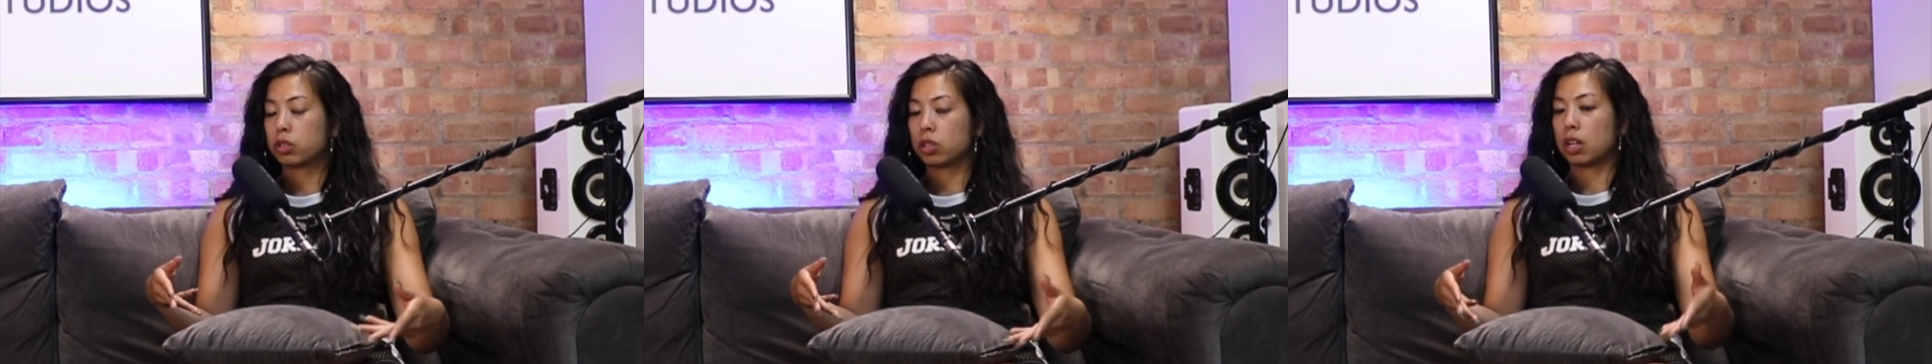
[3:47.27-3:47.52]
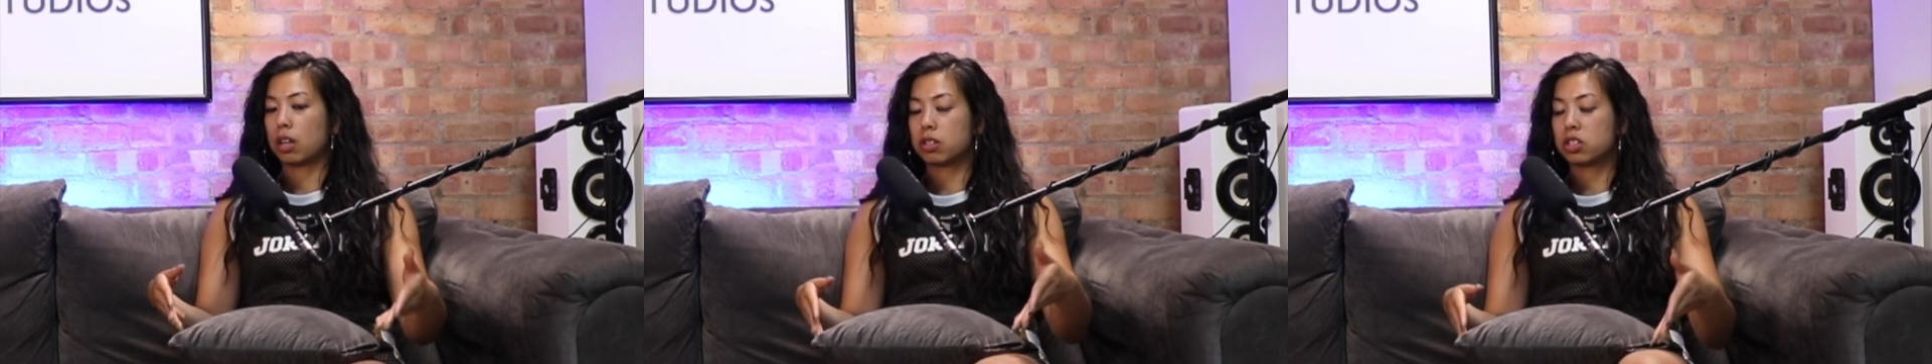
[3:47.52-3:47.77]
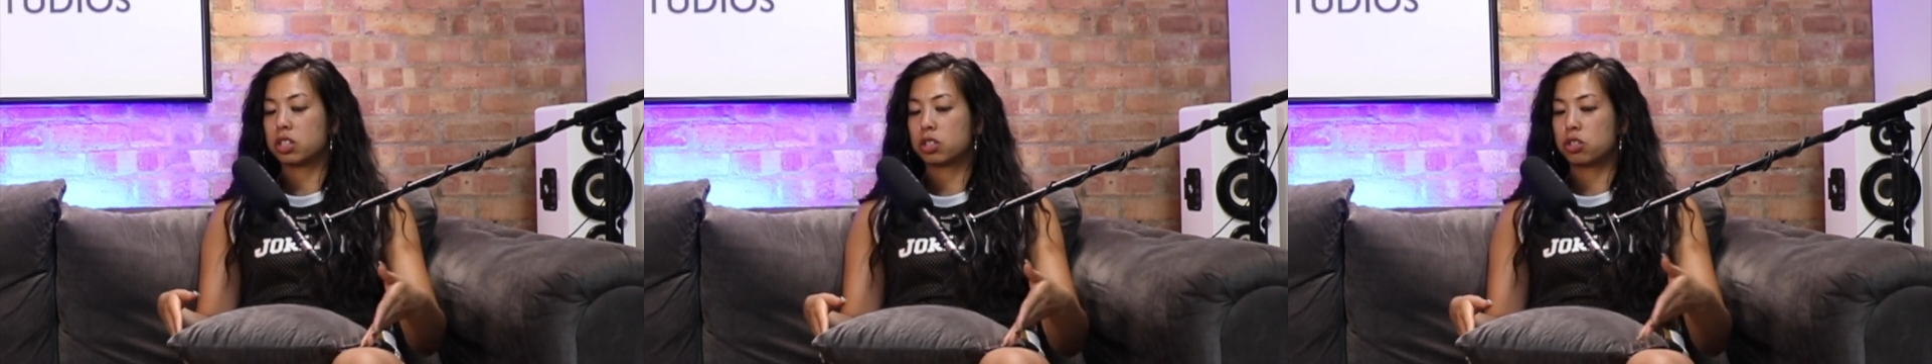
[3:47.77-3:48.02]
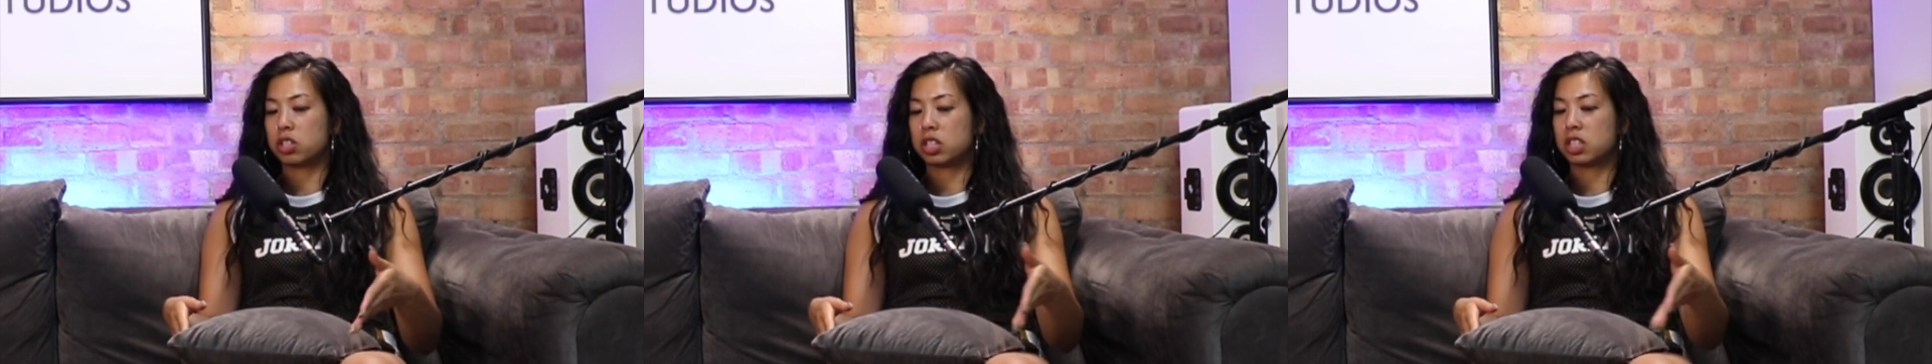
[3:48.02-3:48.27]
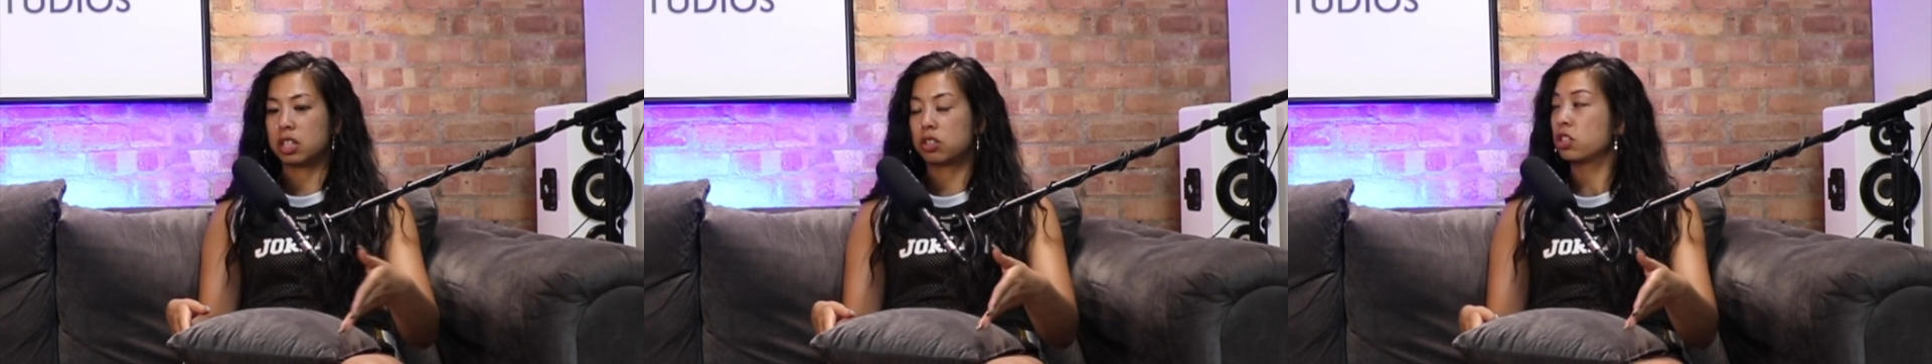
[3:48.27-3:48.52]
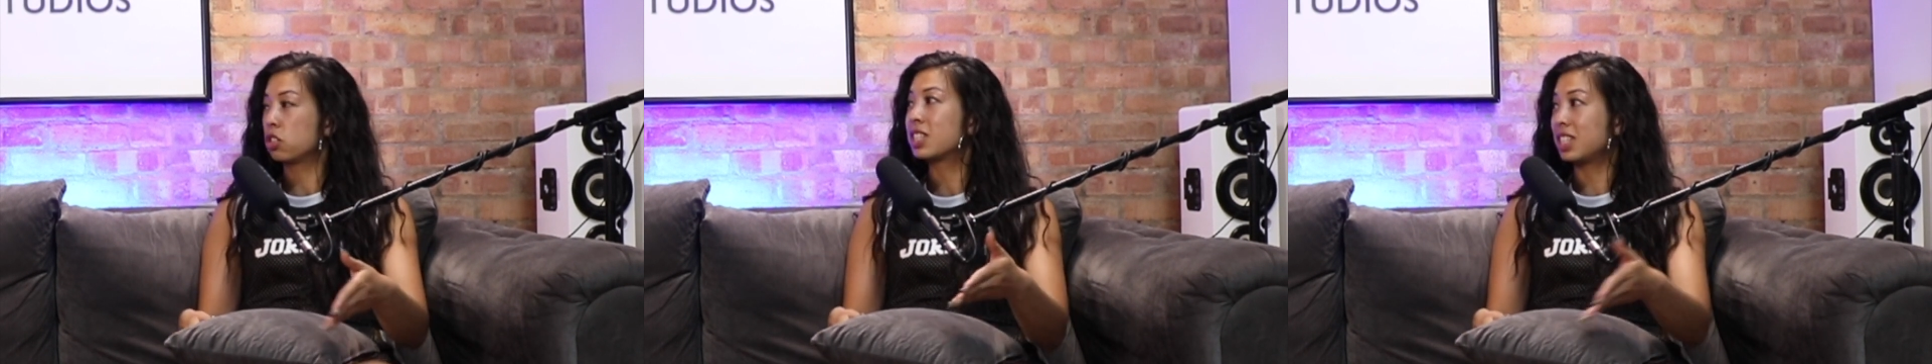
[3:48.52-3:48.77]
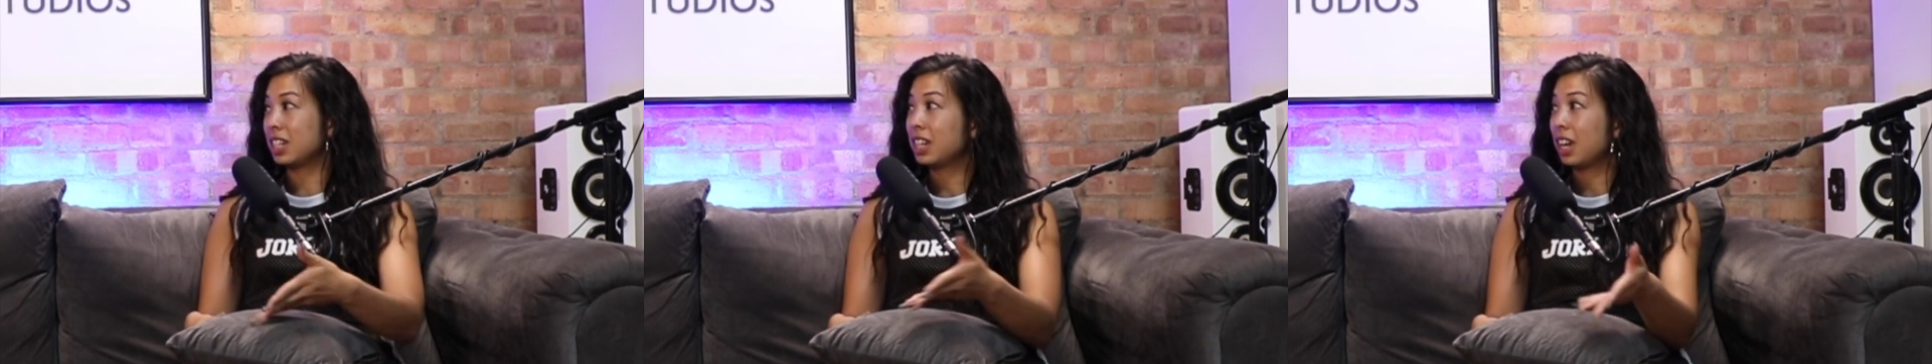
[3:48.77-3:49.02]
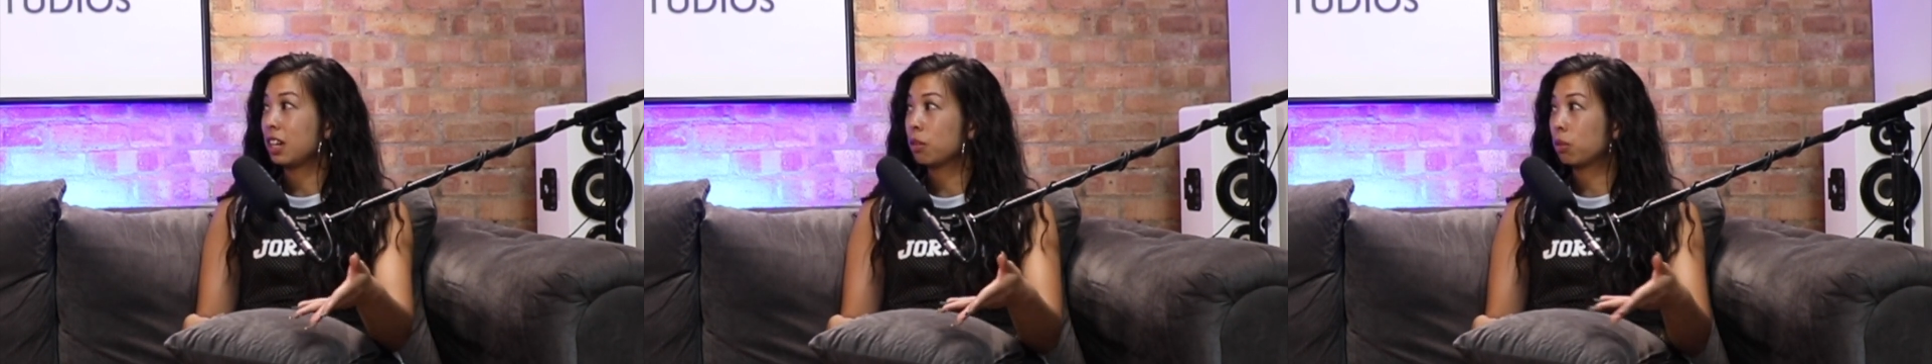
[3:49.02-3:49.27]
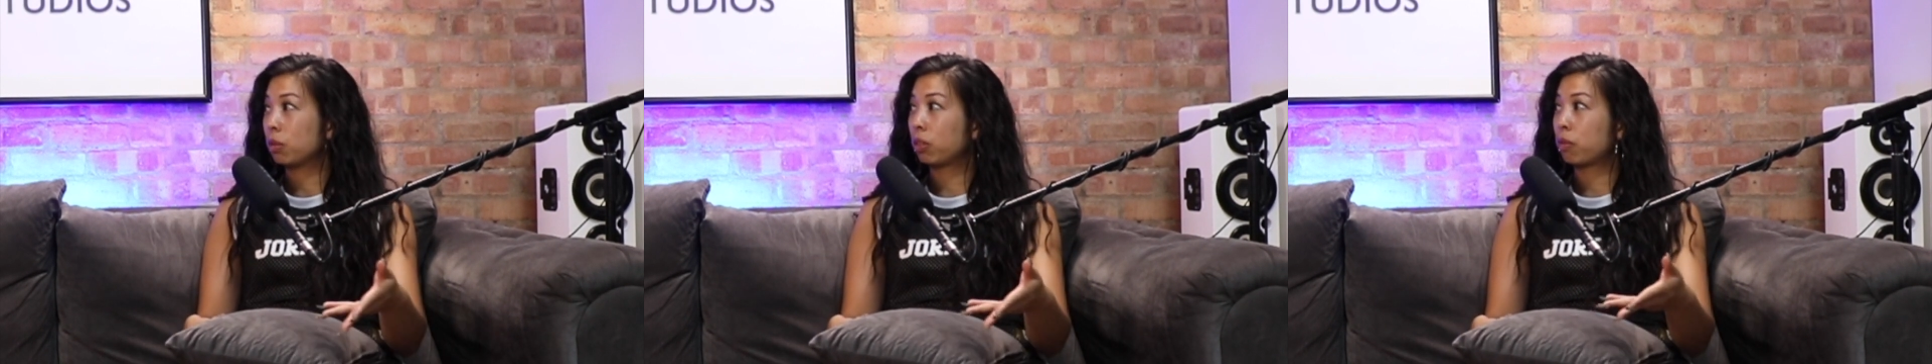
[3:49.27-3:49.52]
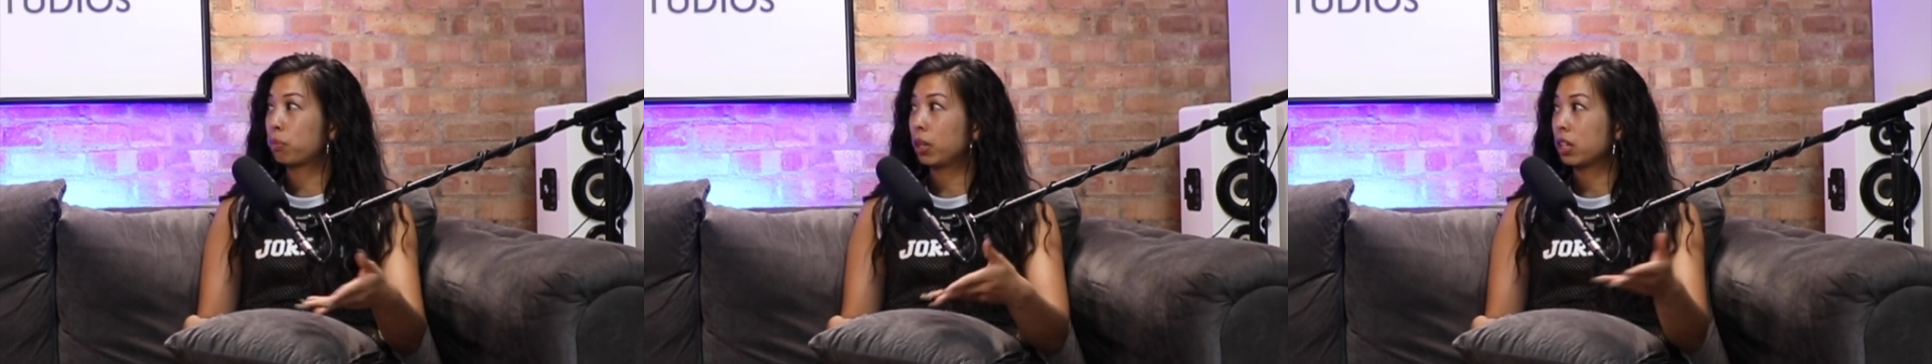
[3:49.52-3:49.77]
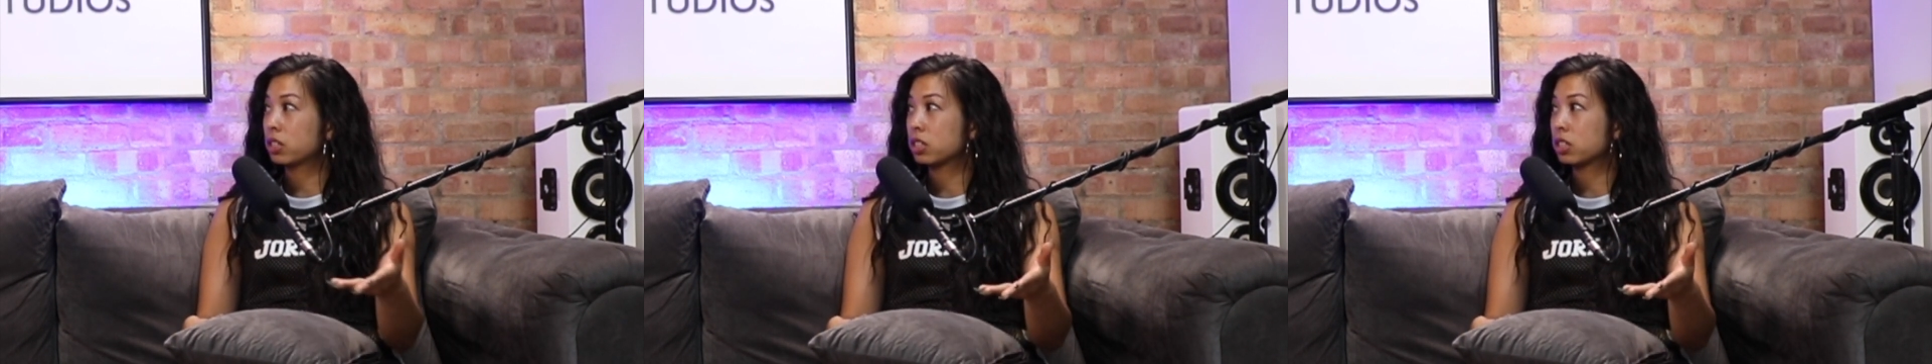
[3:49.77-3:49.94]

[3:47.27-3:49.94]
so there, did you see anyone with blood